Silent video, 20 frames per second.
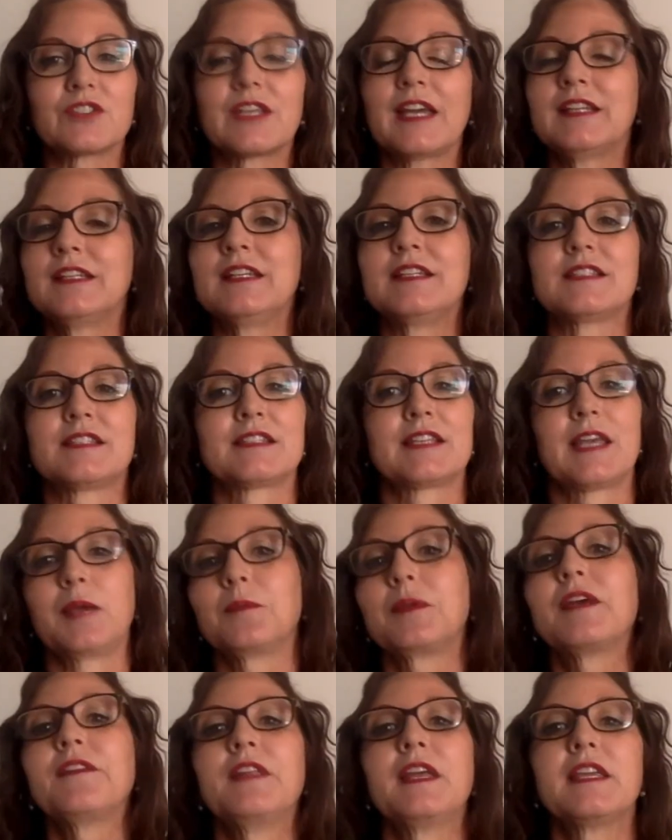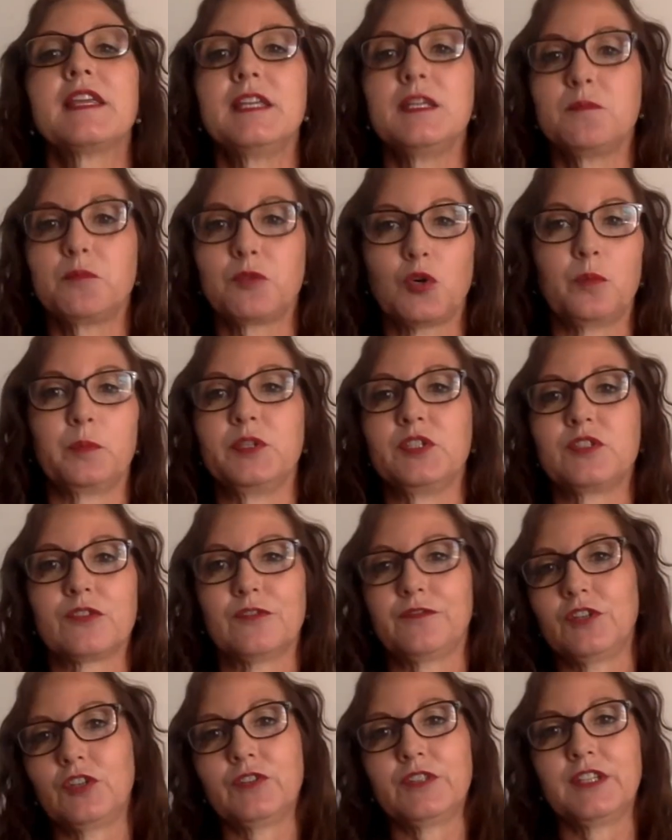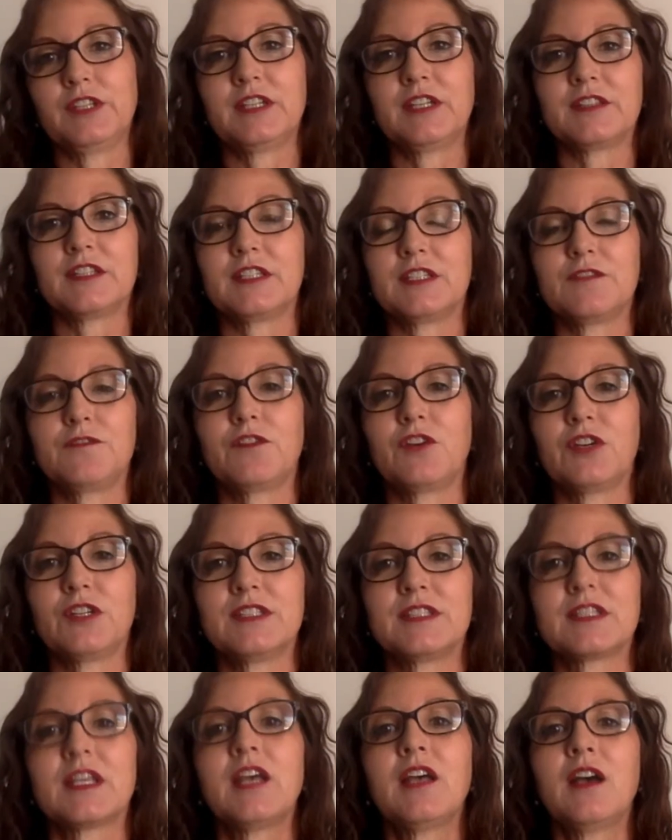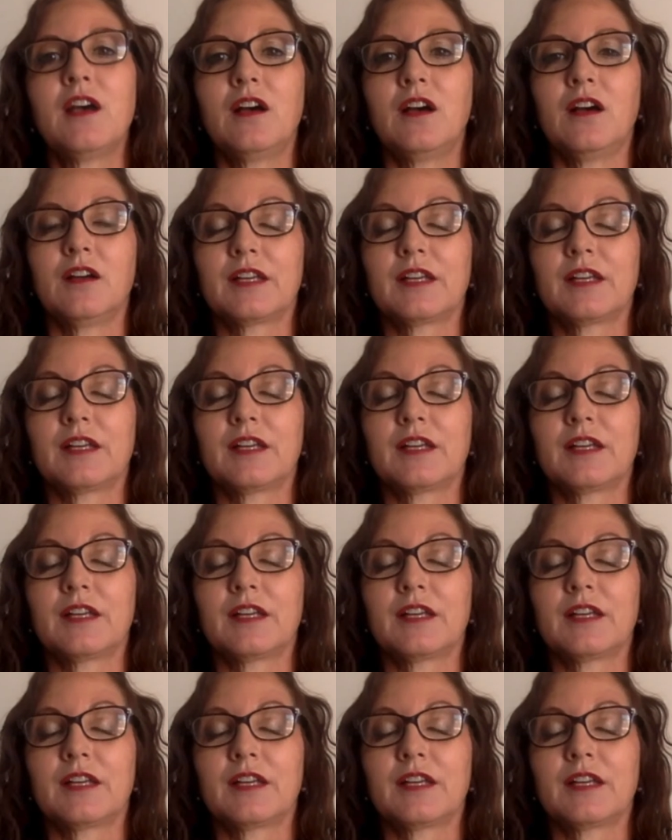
Can it escape? Can they keep copies of it on another device?